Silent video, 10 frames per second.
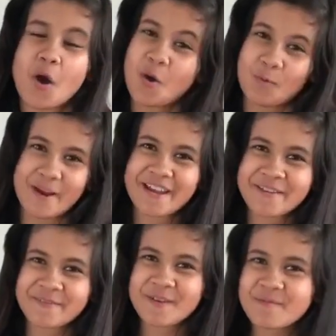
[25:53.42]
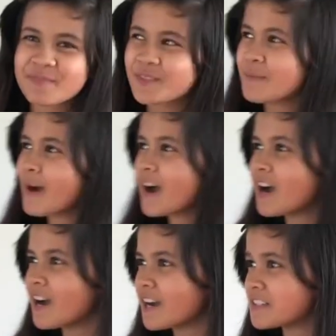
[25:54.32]
Away from the
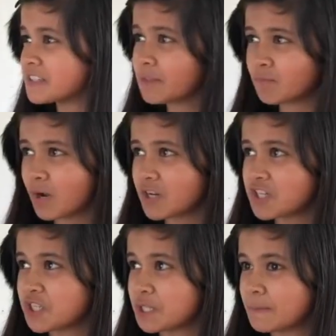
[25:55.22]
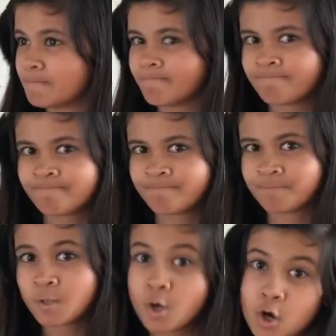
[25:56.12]
buzzing brush.
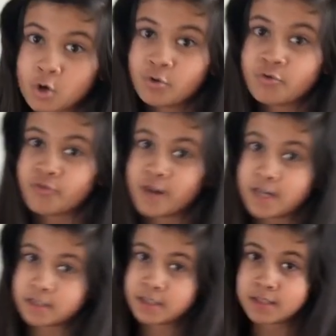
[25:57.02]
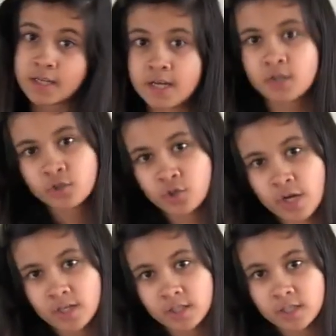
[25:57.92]
Oh, fa-la-la,
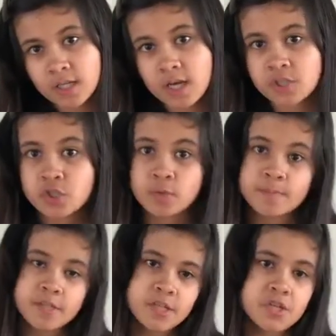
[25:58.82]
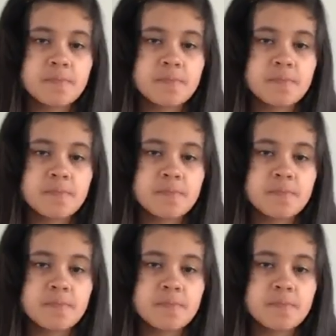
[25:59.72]
tra-la-la, dee